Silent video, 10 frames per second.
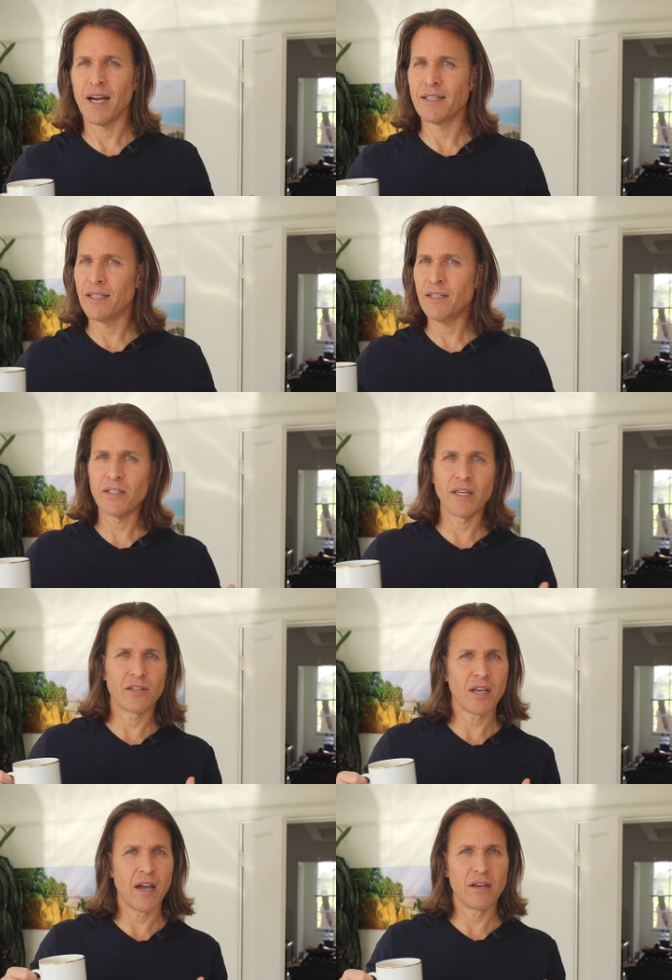I didn't
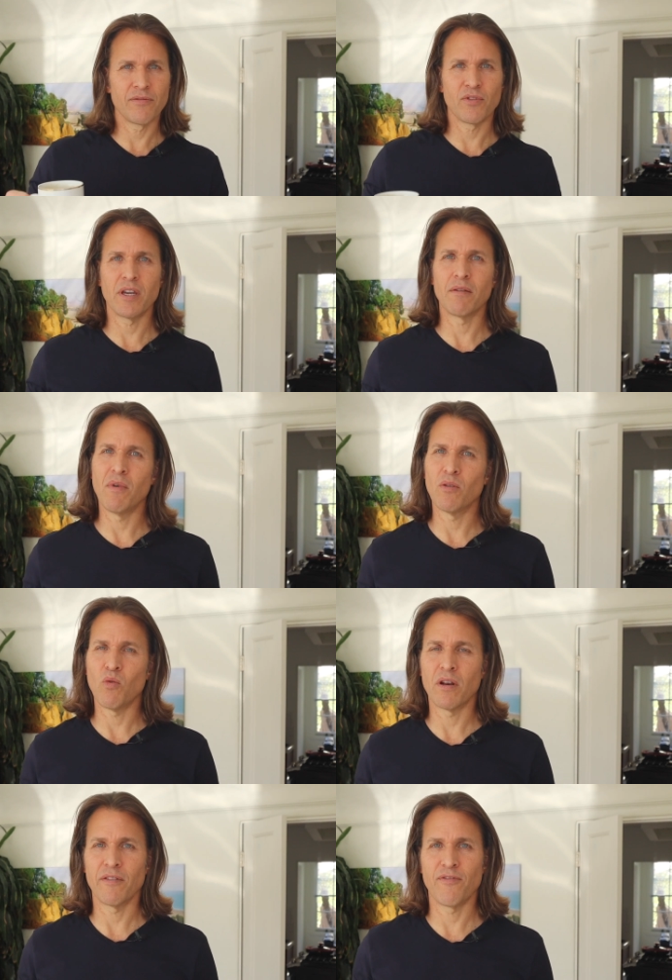get tired of drinking mud
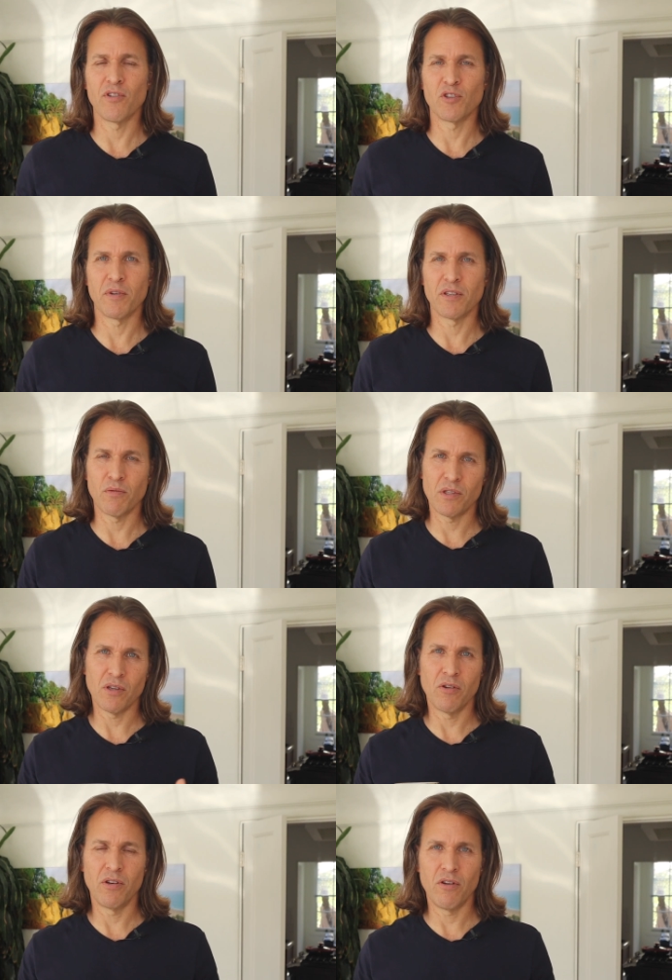water at first because it was
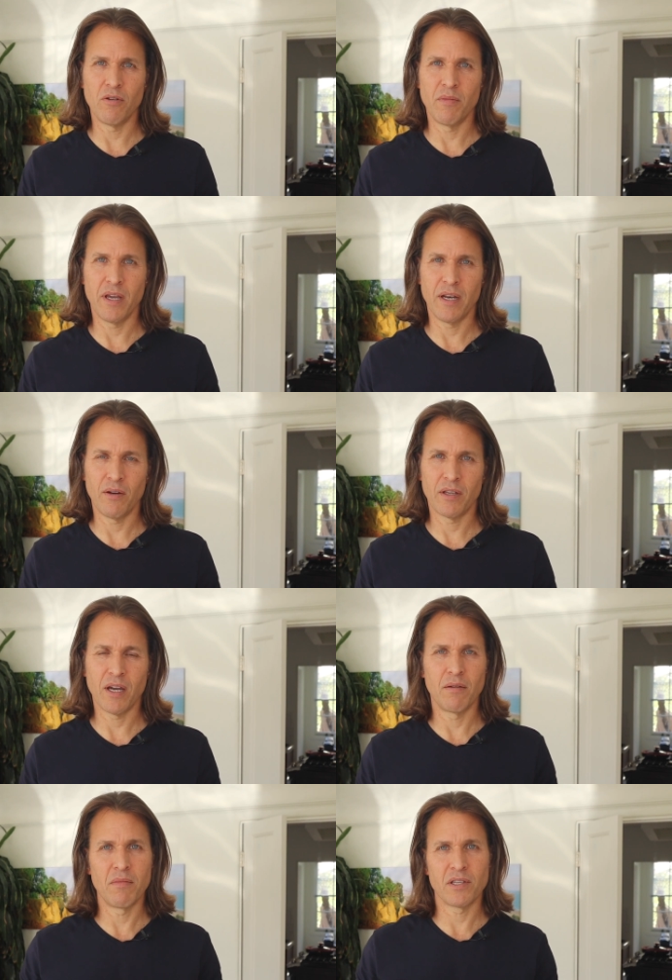so new to me, and I would
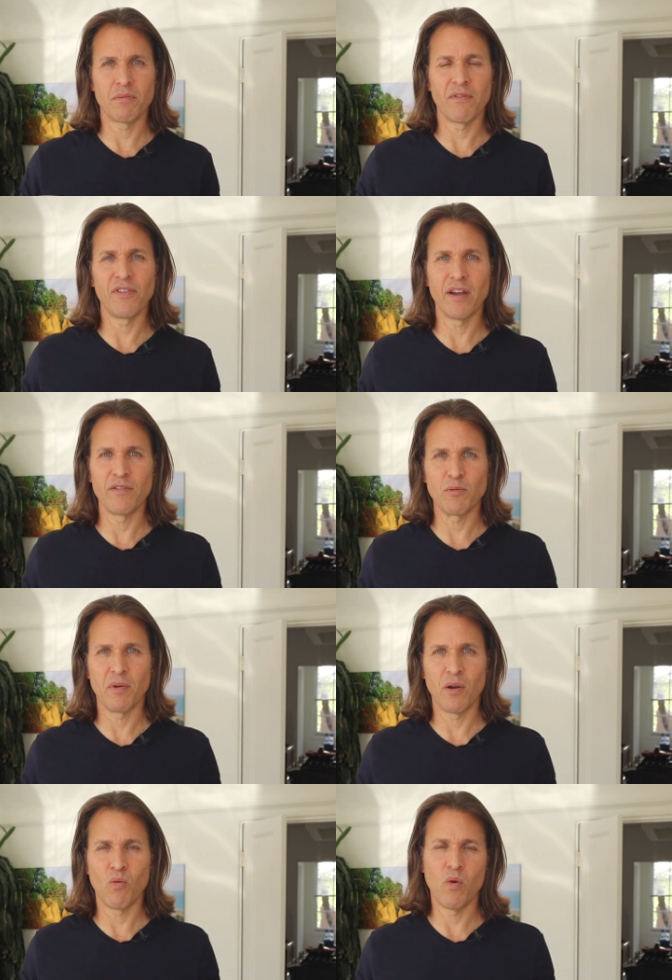kind of mix up the flavors
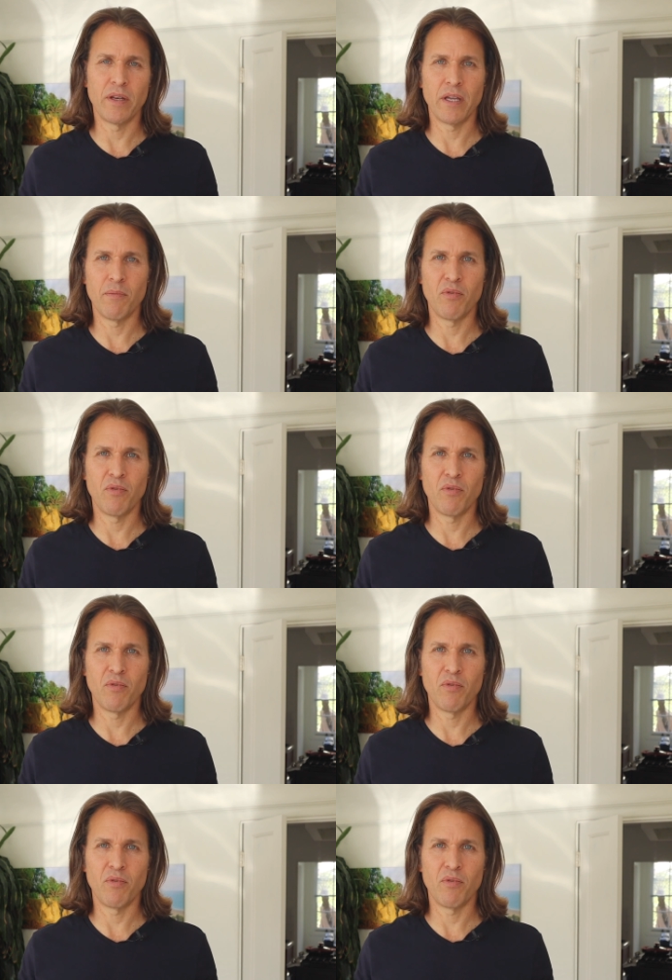by one day